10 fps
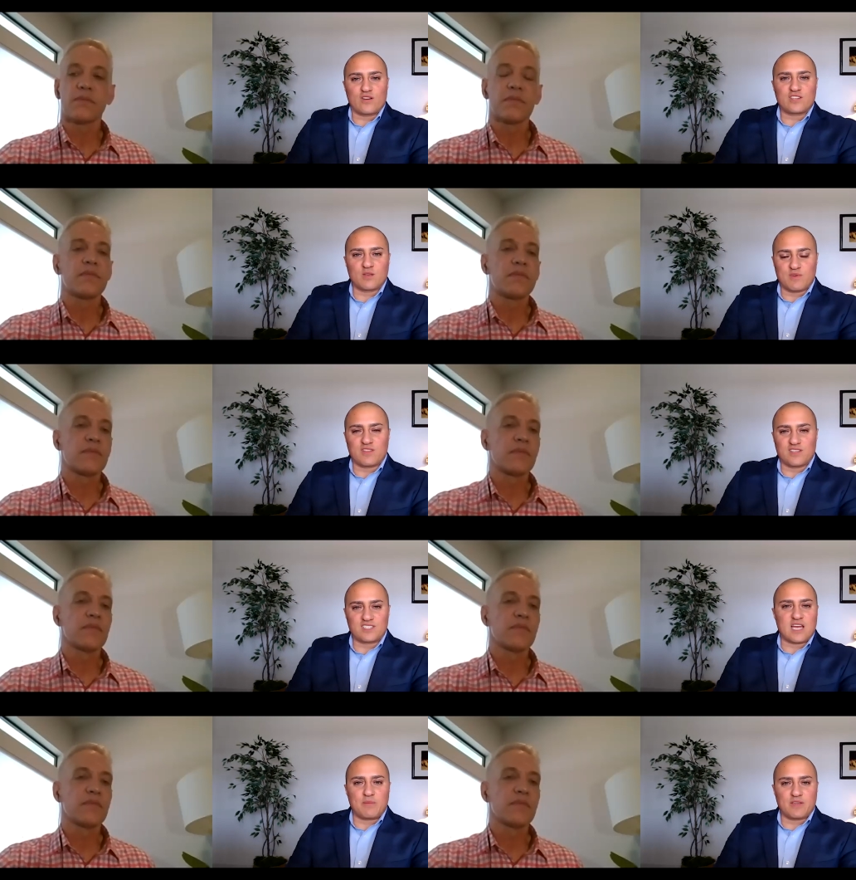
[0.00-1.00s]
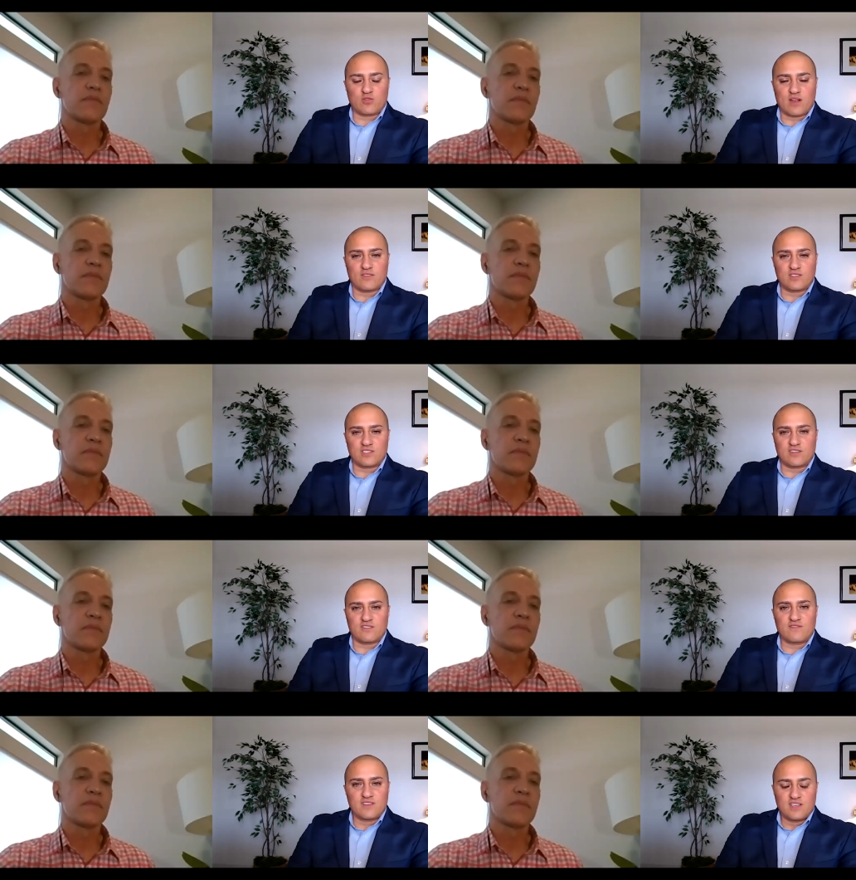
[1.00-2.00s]
Speaker 1: are some of the stopping grounds
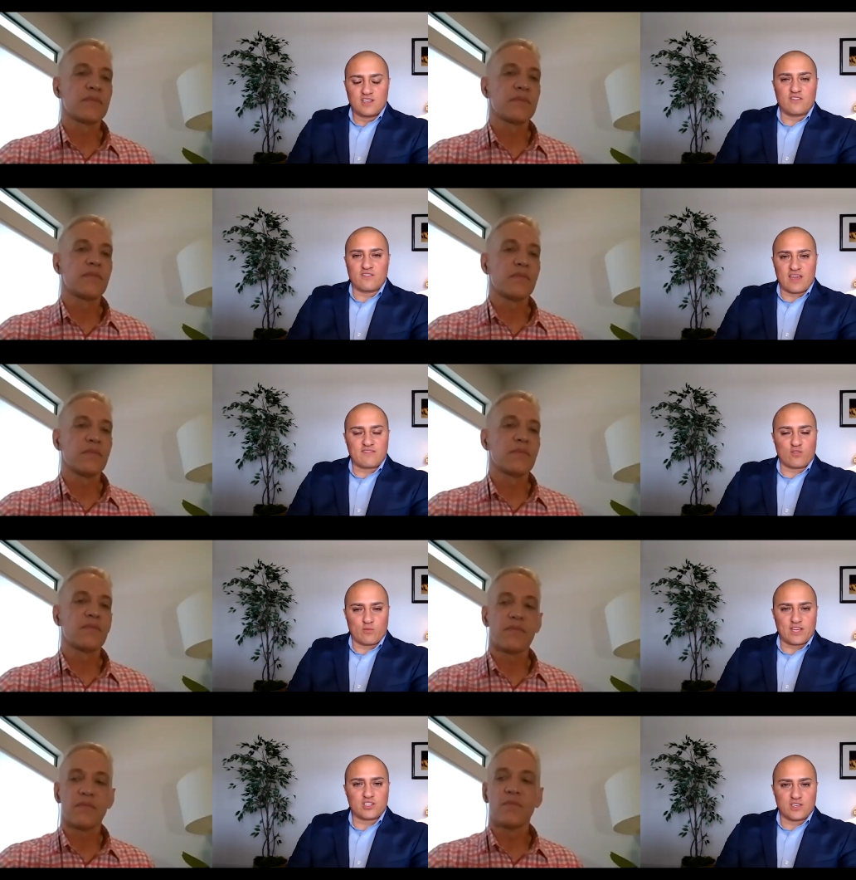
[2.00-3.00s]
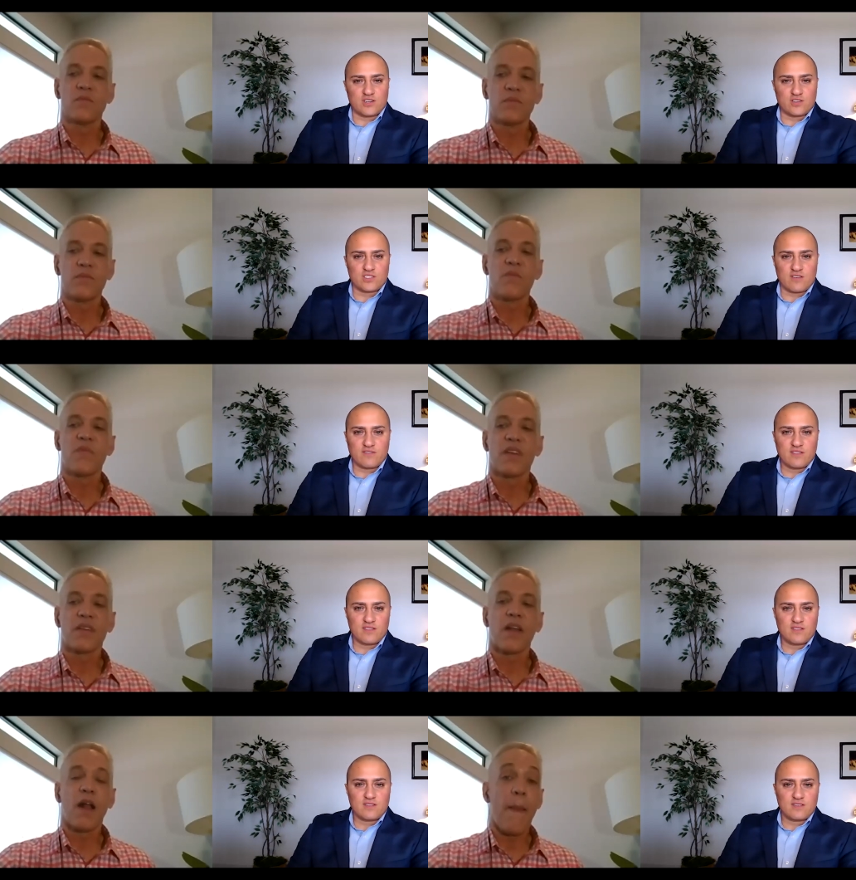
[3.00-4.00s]
of of that formation in yourself?
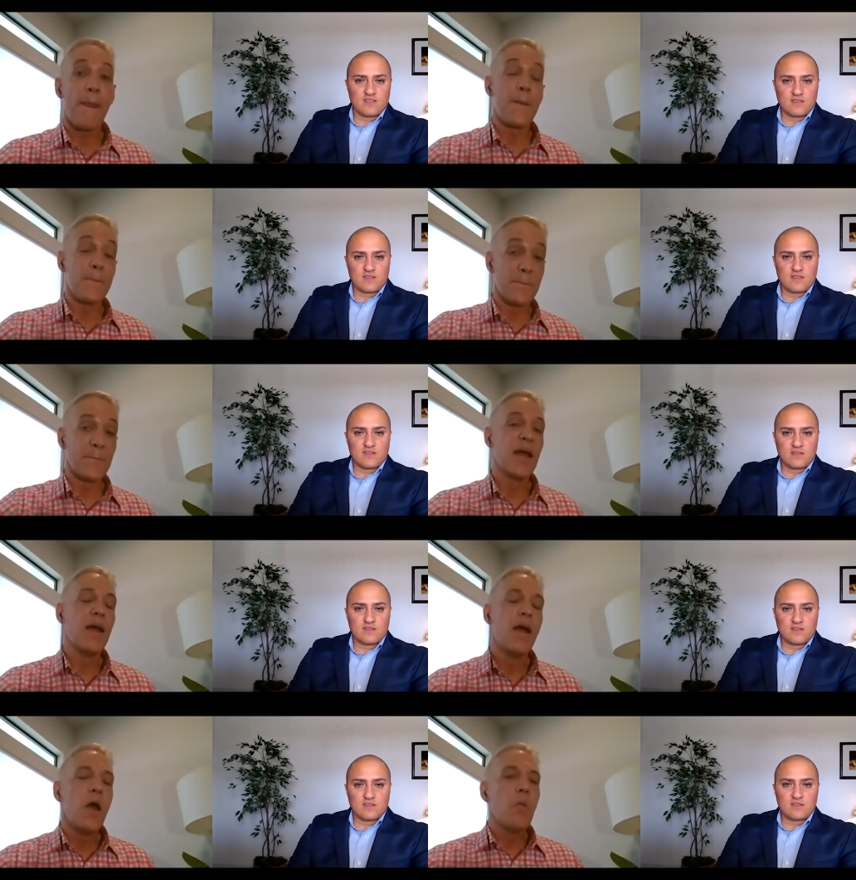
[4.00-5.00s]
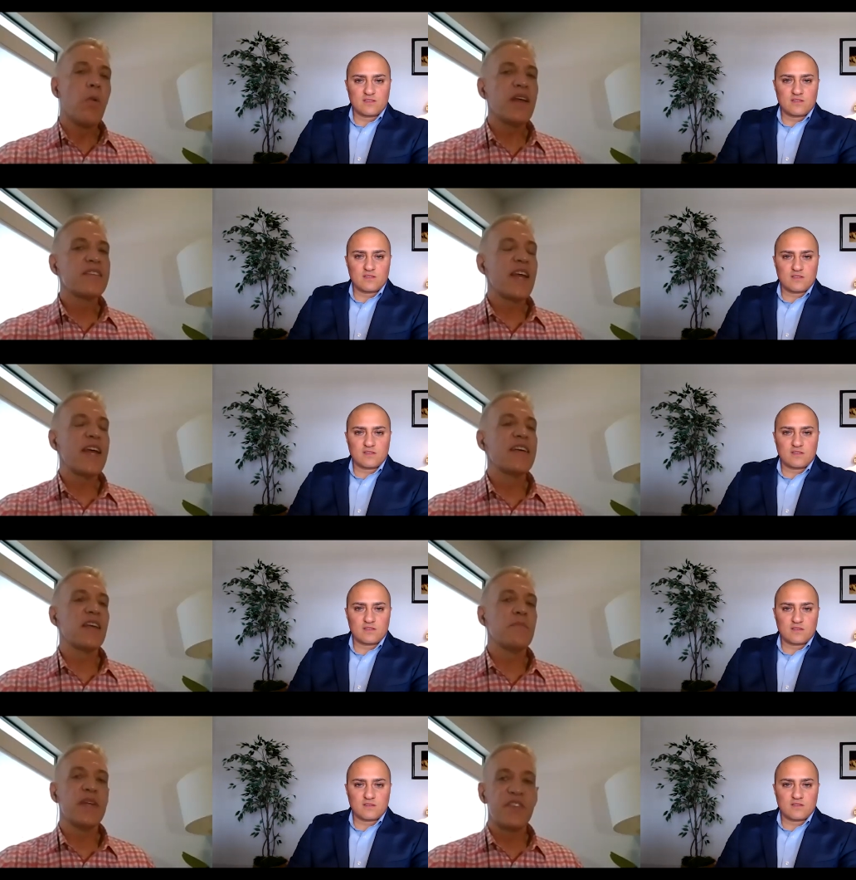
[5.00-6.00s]
Well, as as
Speaker 2: I
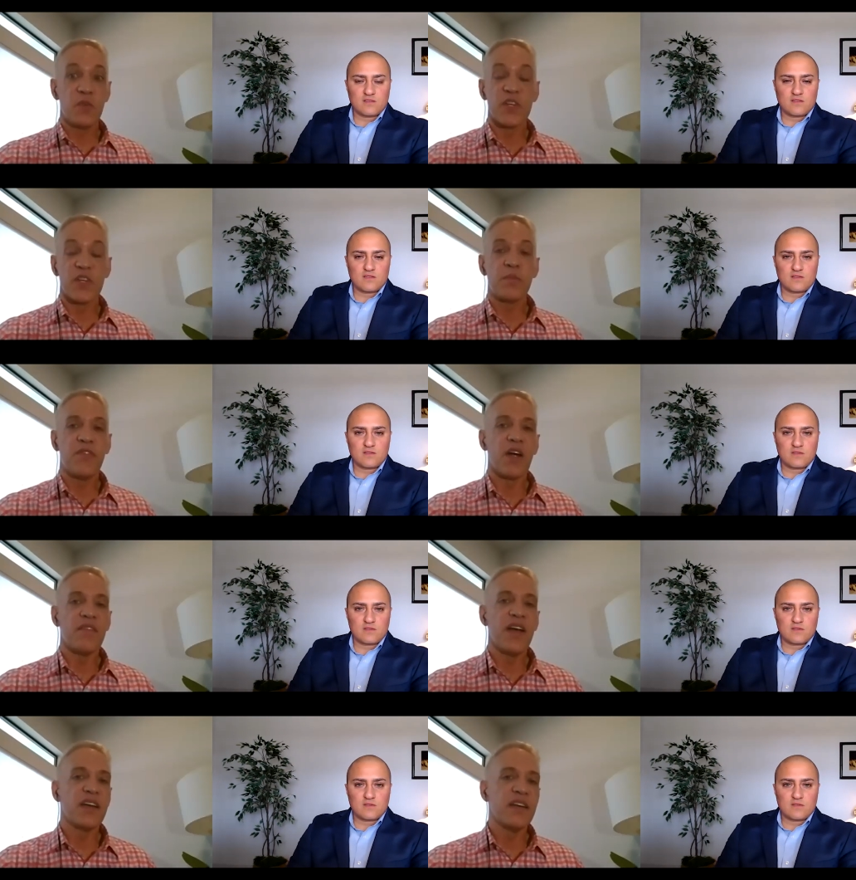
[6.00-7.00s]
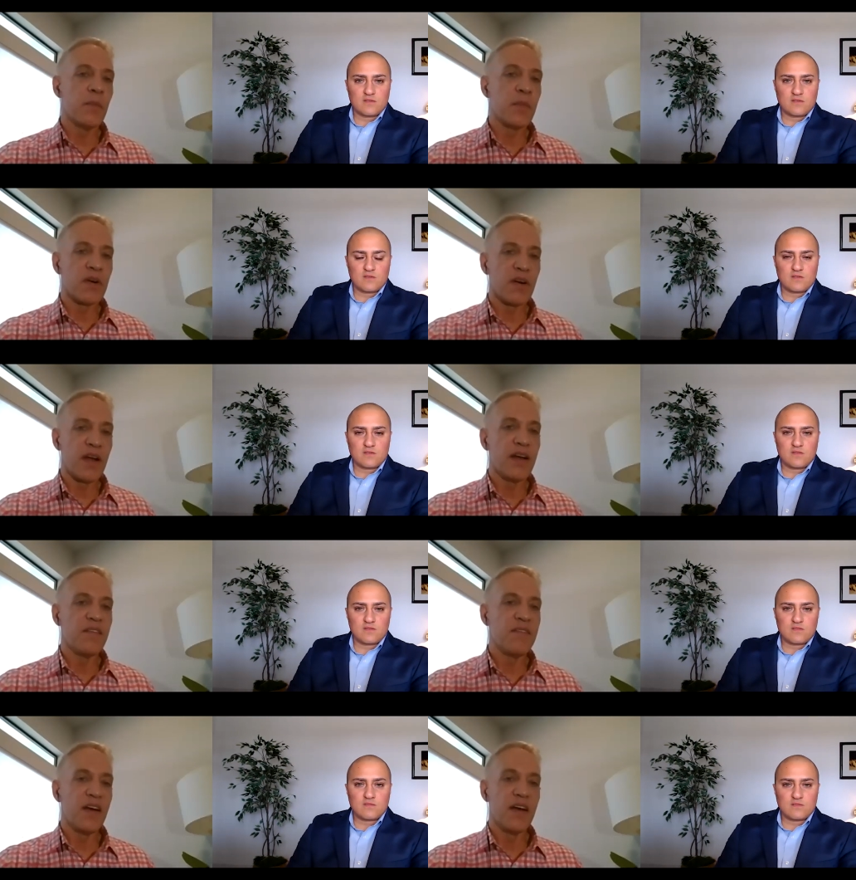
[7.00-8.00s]
mentioned once before, I've had a number
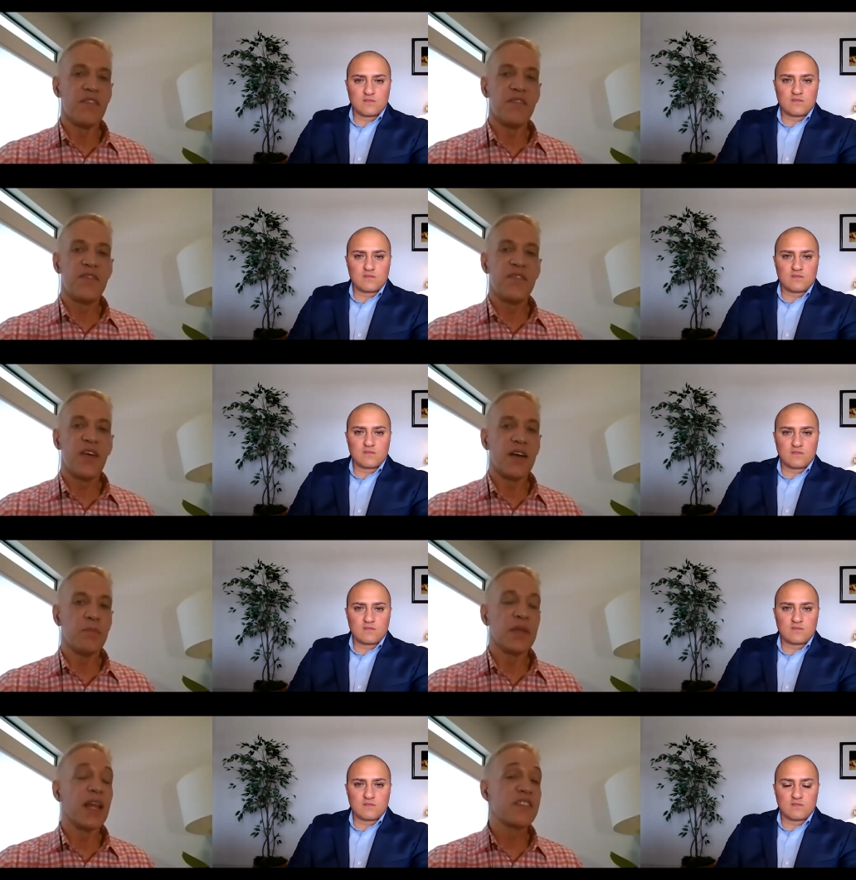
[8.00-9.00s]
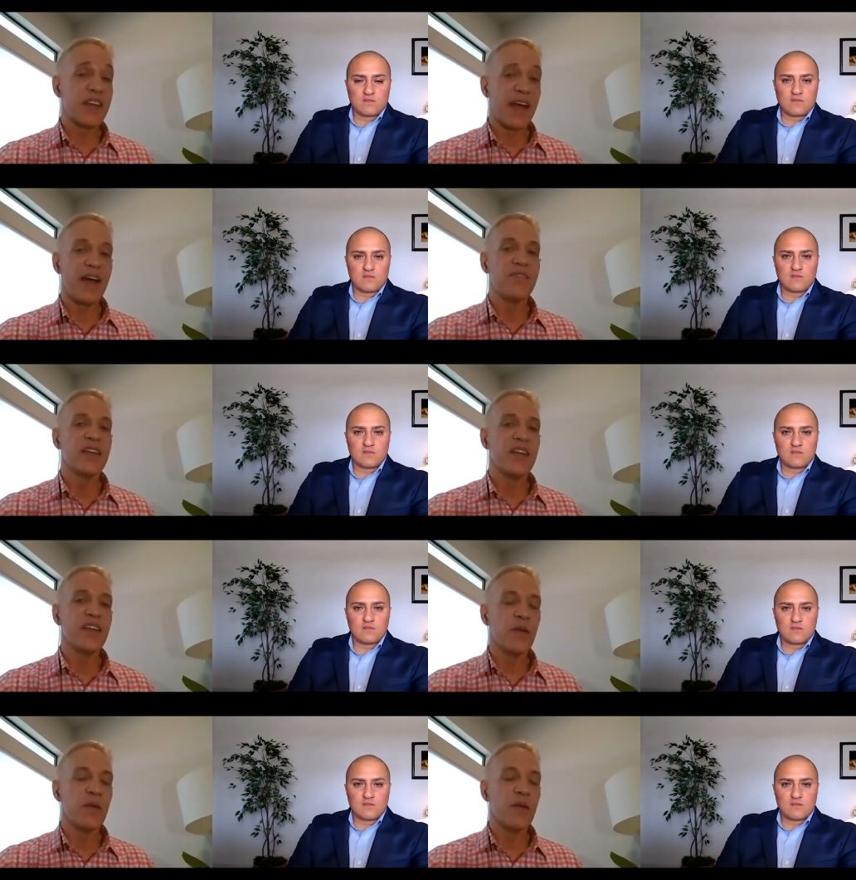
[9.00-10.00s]
of of uh, blessed to have a
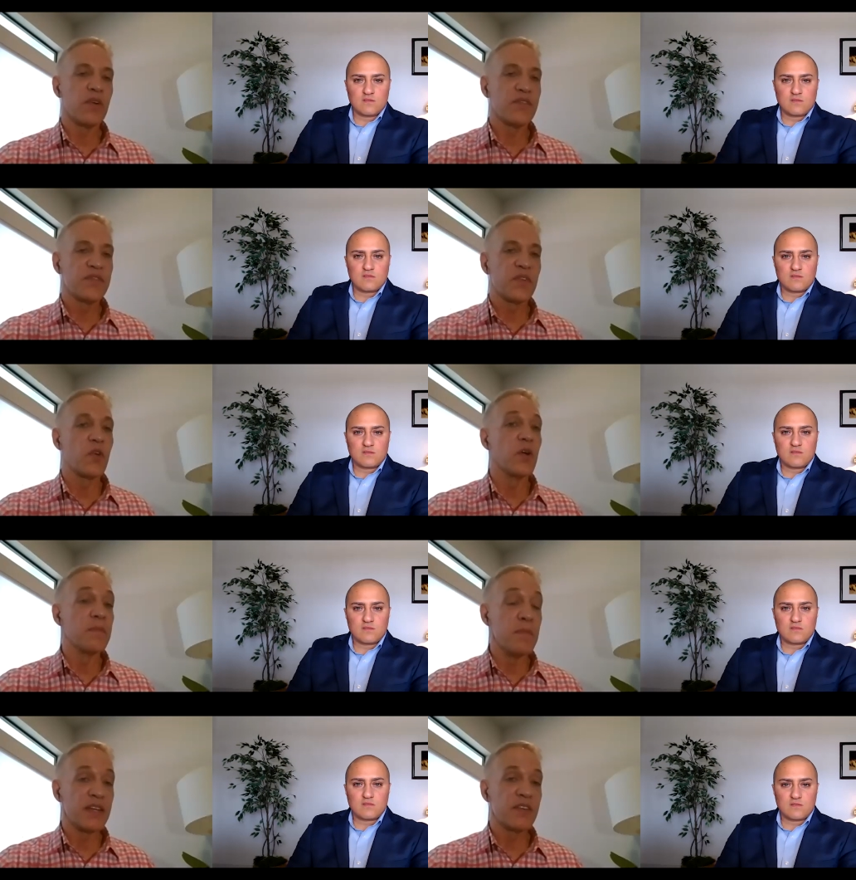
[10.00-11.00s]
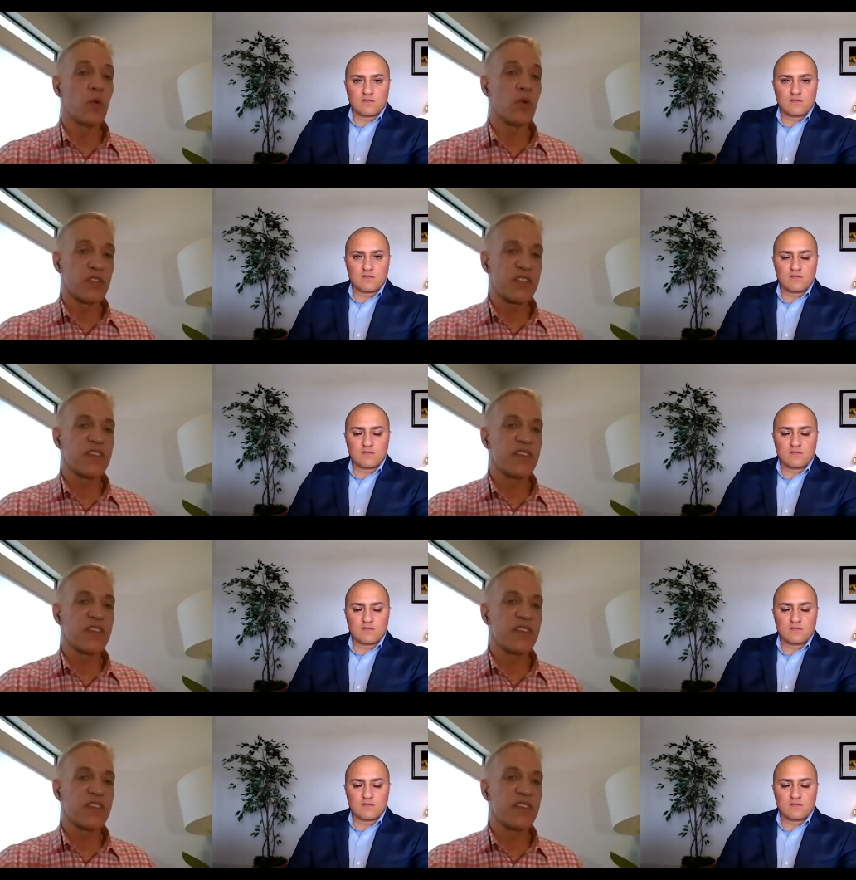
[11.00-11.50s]
number of good mentors